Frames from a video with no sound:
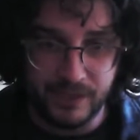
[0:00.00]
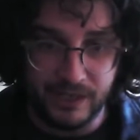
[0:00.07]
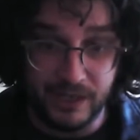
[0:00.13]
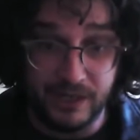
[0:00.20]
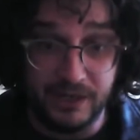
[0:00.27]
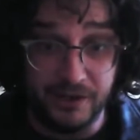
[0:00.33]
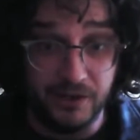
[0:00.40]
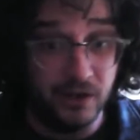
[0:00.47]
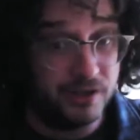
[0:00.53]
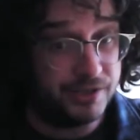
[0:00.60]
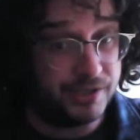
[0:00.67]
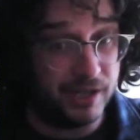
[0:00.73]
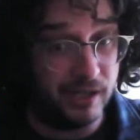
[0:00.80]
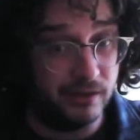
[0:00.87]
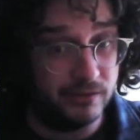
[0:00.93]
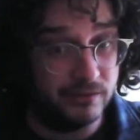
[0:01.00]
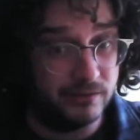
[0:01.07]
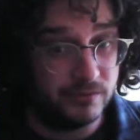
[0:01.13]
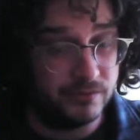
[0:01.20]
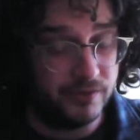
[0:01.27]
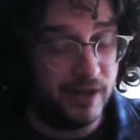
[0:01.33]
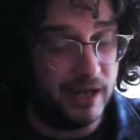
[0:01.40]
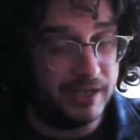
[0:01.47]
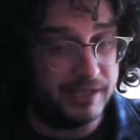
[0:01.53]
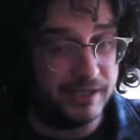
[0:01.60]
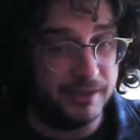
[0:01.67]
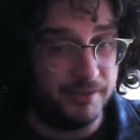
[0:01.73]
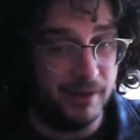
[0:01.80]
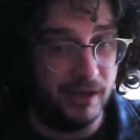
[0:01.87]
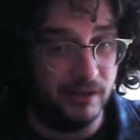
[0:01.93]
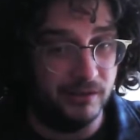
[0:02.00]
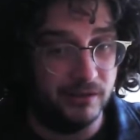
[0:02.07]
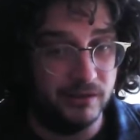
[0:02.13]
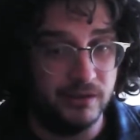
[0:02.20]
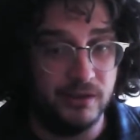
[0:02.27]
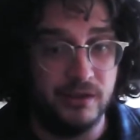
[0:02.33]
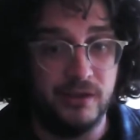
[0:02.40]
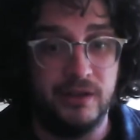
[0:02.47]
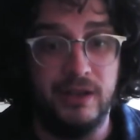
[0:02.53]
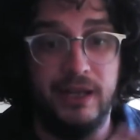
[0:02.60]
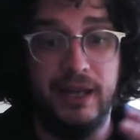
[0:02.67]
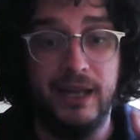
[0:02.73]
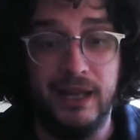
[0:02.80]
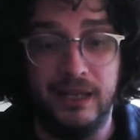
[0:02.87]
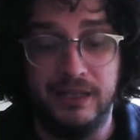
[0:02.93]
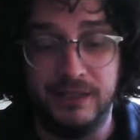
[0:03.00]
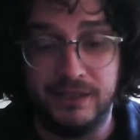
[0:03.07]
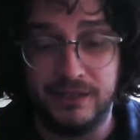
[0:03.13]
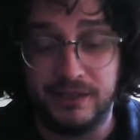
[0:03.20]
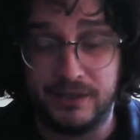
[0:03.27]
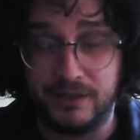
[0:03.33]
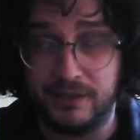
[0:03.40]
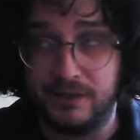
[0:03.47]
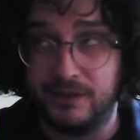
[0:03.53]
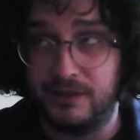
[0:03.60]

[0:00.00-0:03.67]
in a nutshell for HTML is